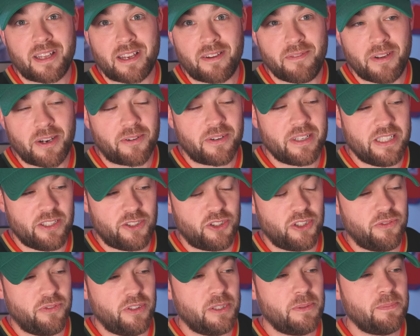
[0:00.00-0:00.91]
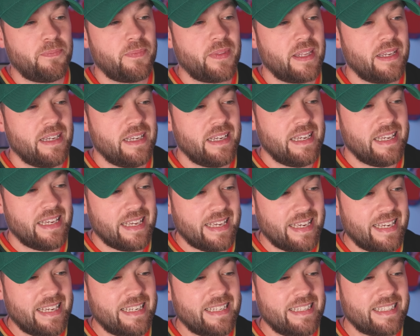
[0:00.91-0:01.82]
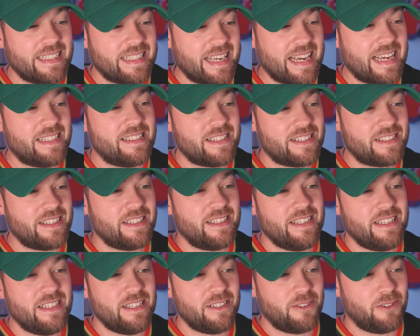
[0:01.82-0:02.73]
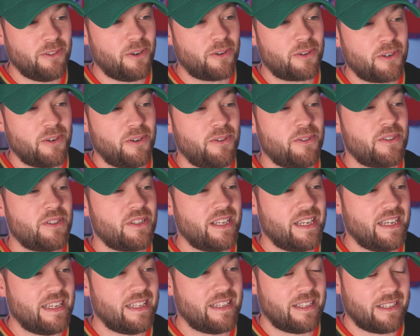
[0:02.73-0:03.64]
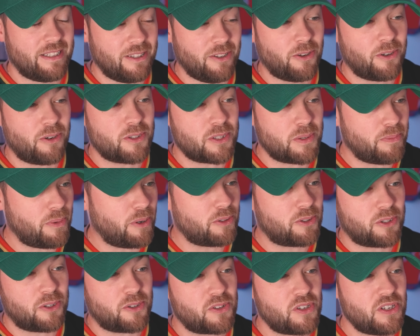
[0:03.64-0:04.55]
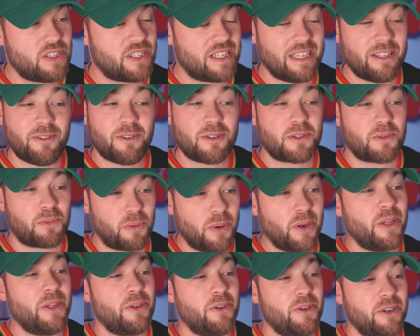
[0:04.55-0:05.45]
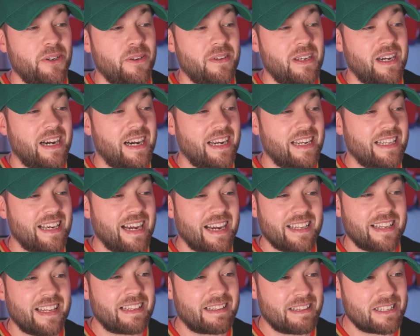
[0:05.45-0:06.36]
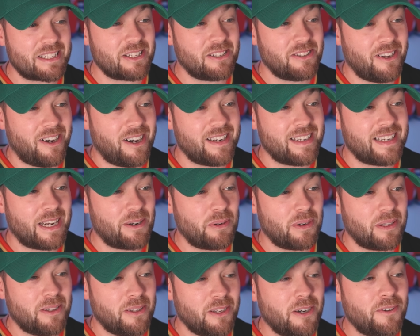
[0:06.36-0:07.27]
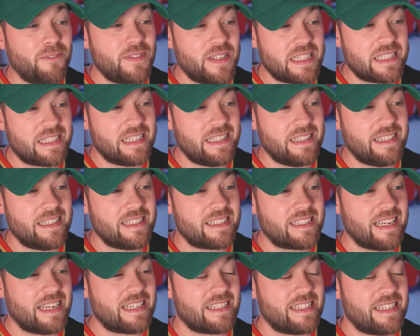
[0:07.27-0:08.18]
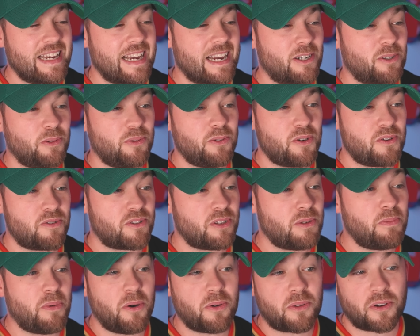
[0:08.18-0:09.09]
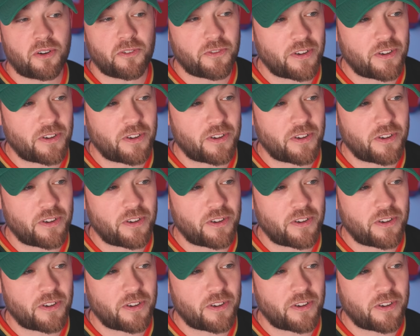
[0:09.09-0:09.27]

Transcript: variation of it, in Kansas City logos on both jerseys, it looks really good. I like this a lot. I would love to see this as an actual jersey. Both are